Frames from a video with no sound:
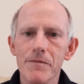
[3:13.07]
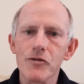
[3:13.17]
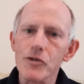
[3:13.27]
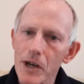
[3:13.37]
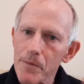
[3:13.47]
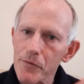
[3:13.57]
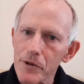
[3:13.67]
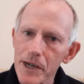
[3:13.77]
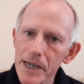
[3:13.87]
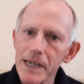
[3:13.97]
Should I
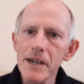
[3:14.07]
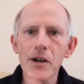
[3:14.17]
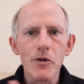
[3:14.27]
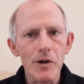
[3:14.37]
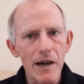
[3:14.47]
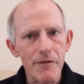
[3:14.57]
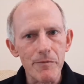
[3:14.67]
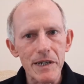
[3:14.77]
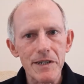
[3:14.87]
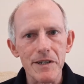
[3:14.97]
pray or have a
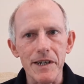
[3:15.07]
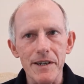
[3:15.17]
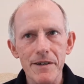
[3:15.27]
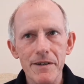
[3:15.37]
meeting?